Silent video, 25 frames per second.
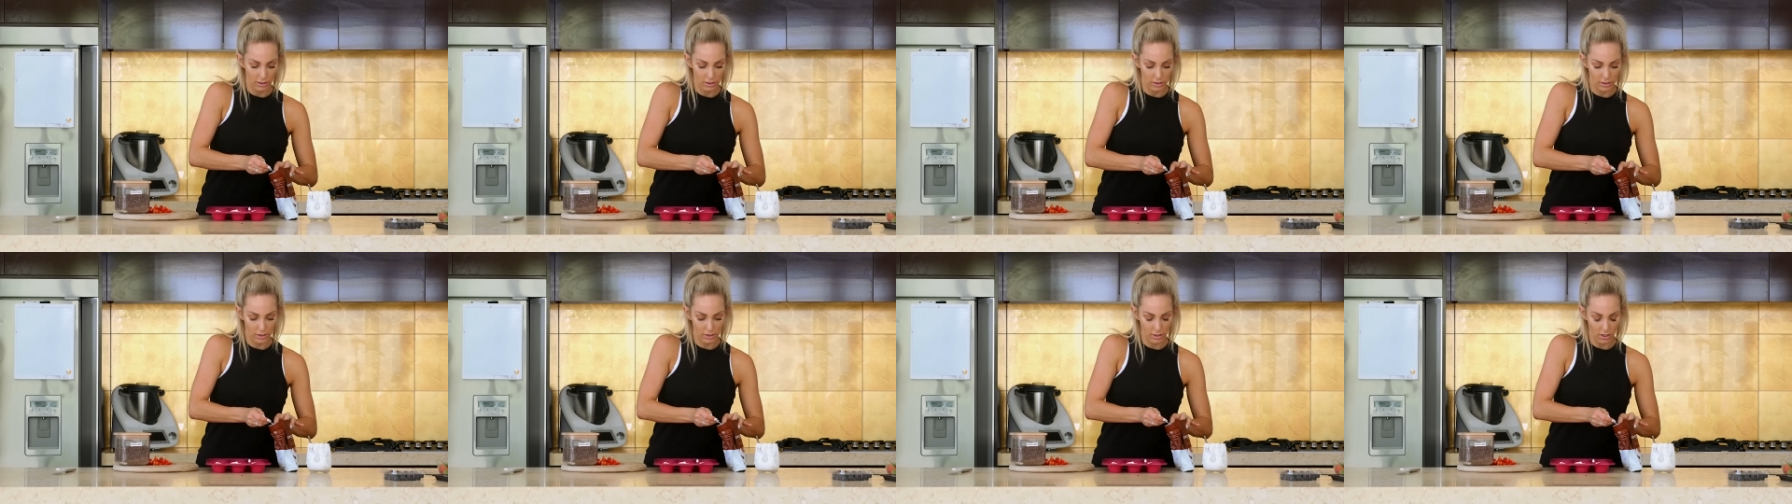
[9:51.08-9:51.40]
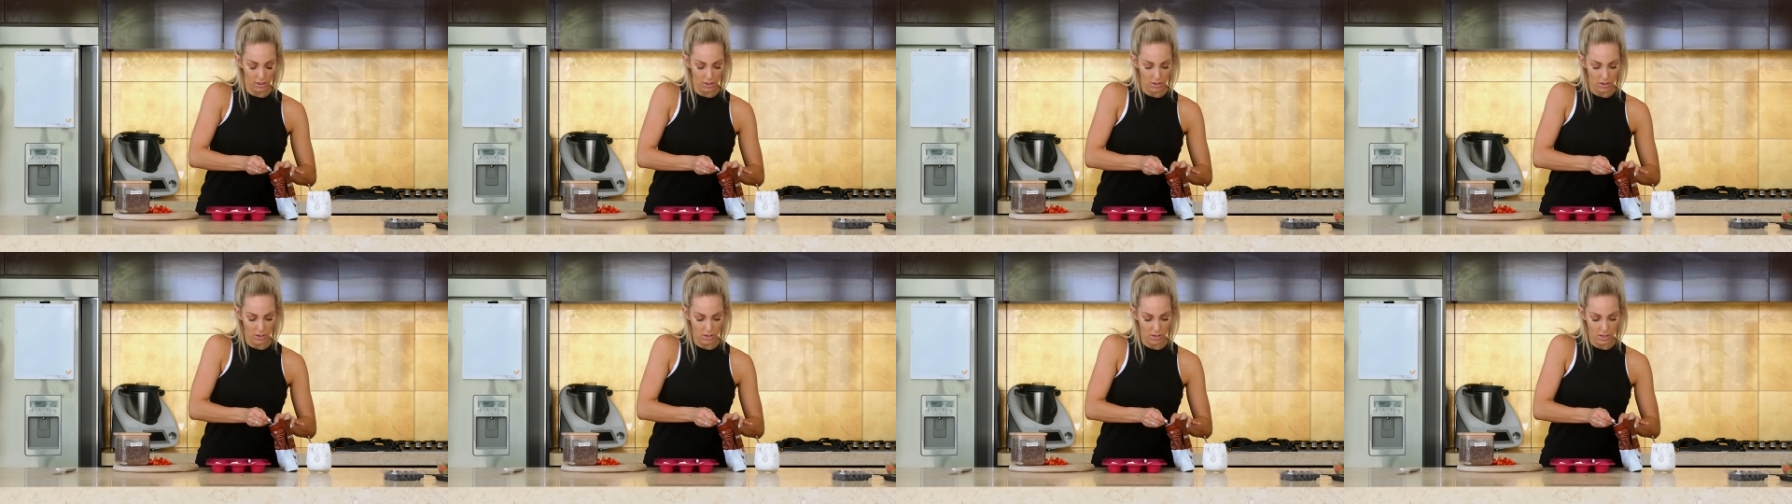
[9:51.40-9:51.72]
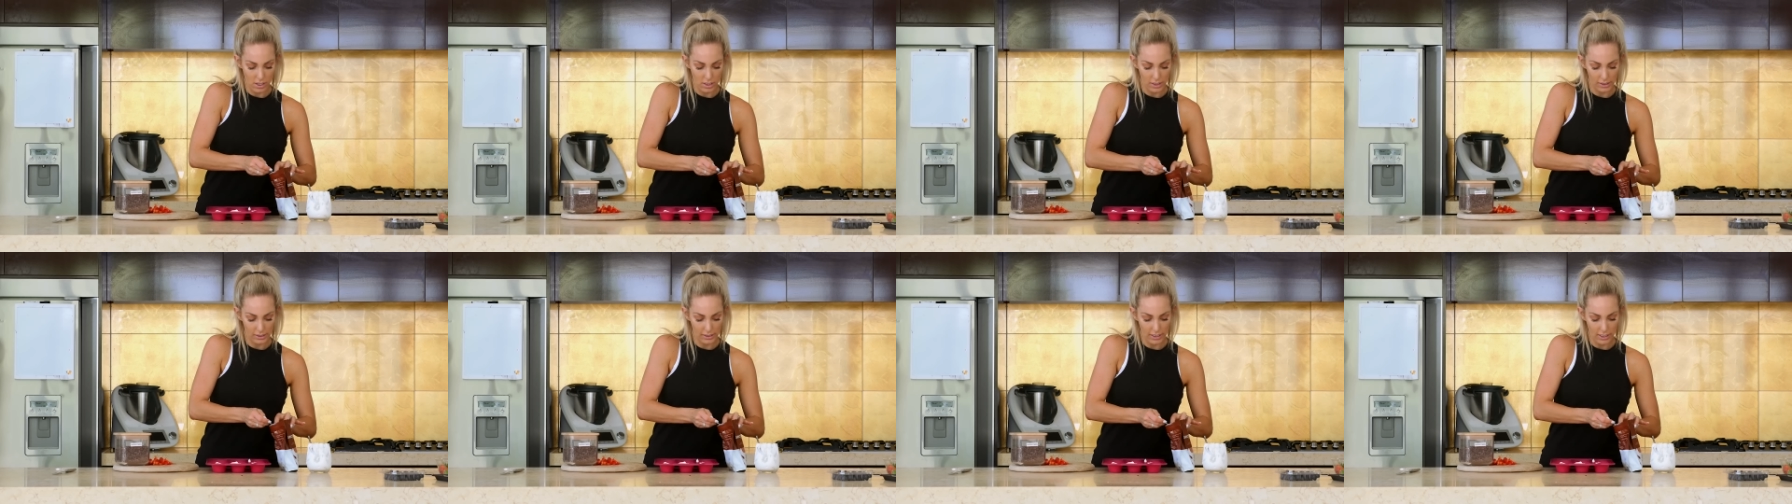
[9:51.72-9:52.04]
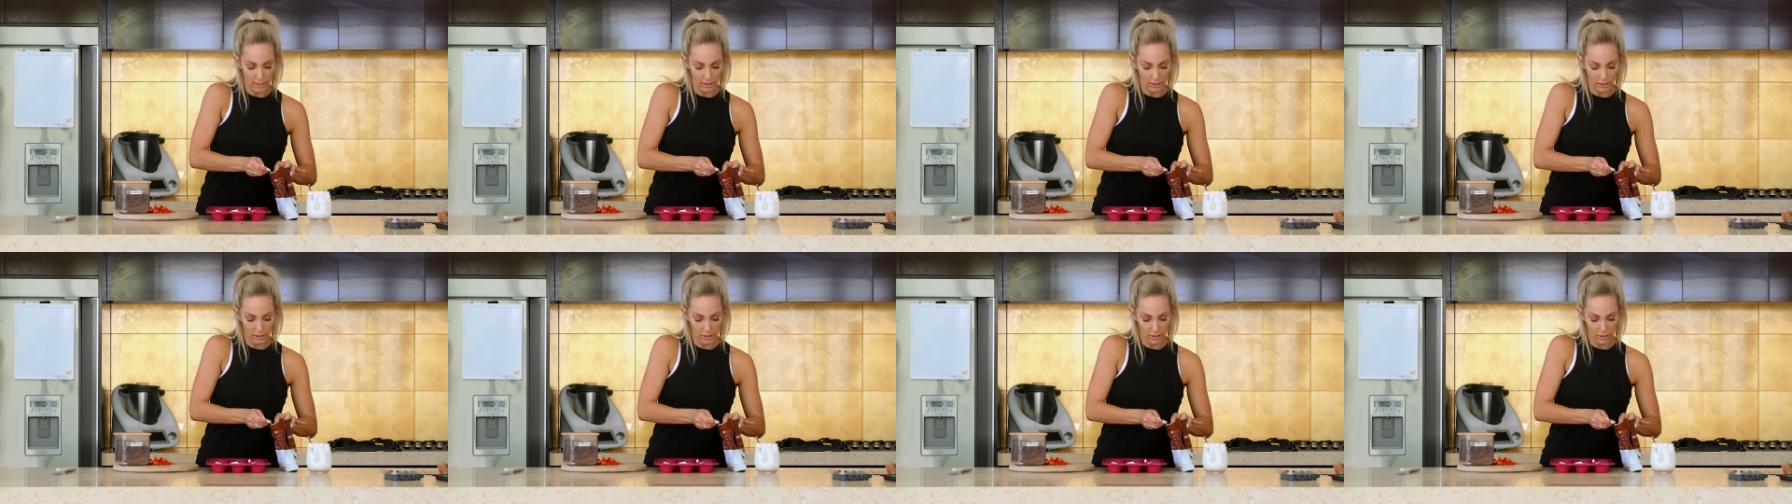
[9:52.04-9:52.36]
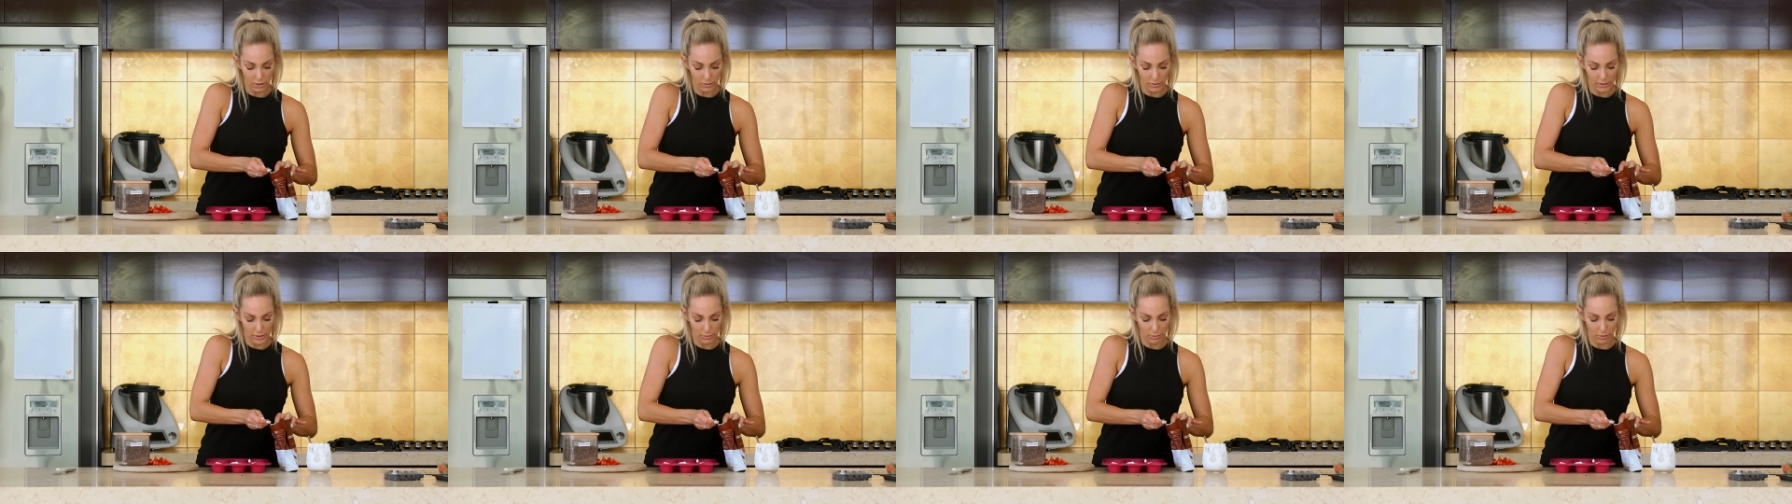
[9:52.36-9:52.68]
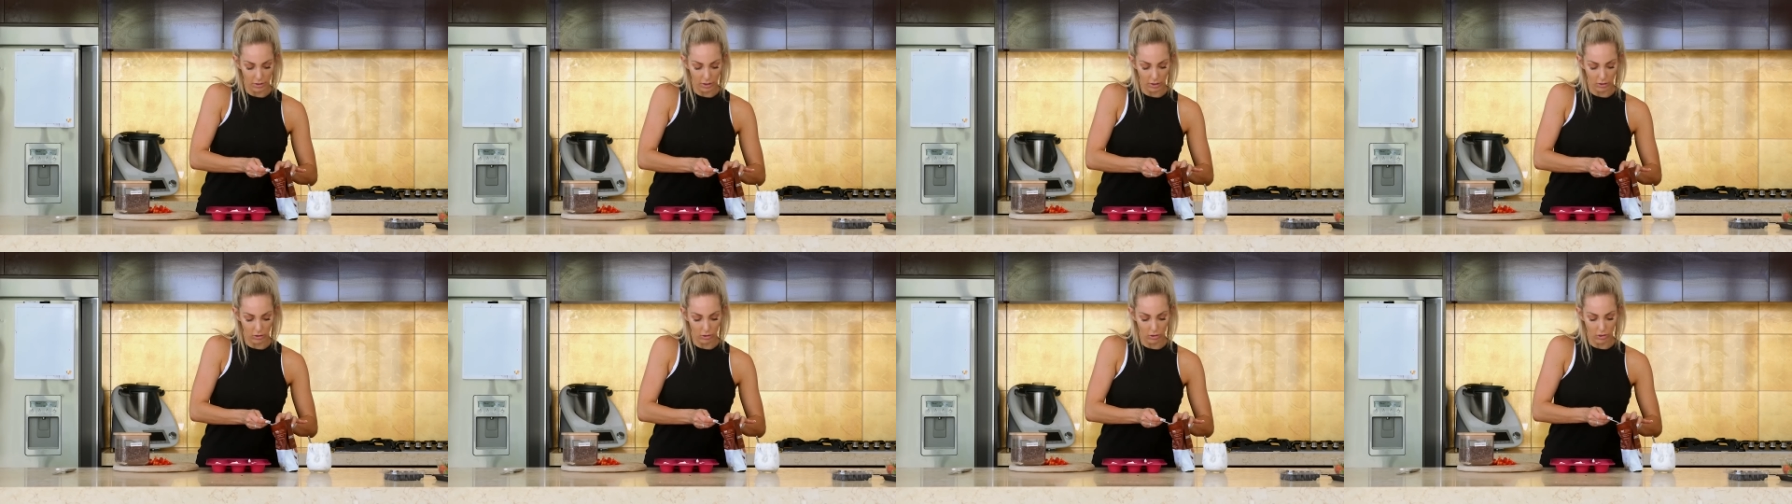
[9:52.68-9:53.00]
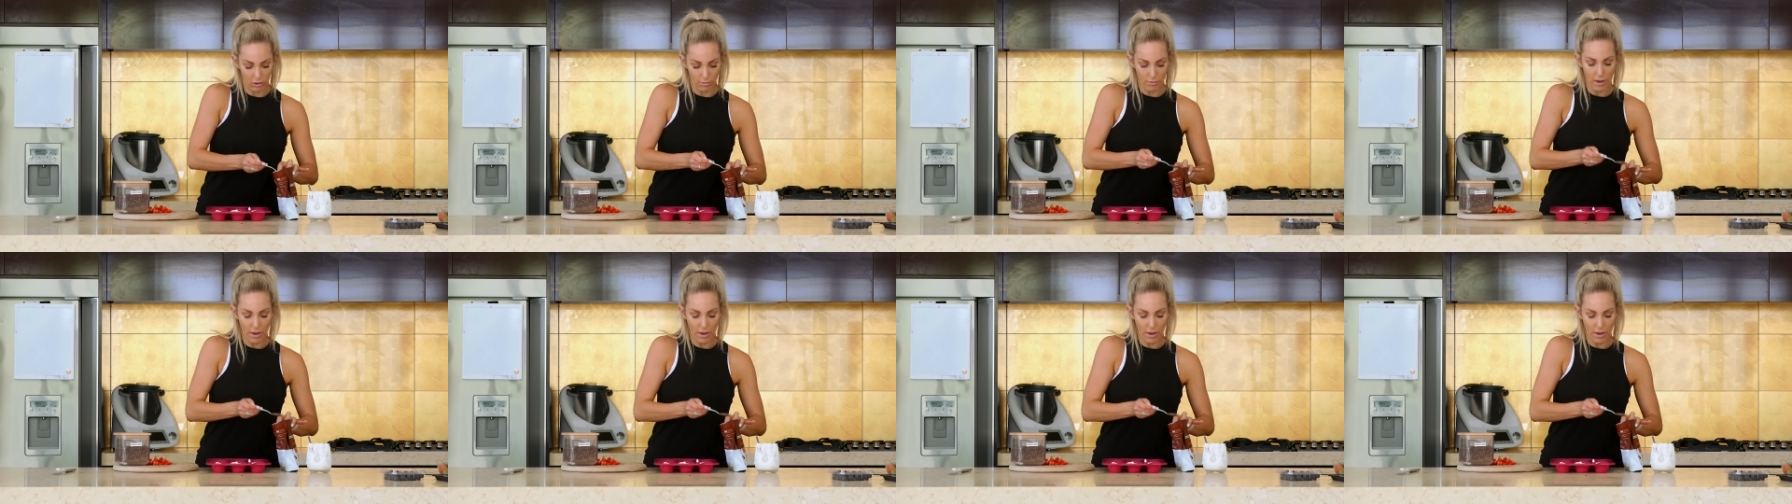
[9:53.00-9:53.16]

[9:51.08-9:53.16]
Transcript: So you just need a little sprinkle,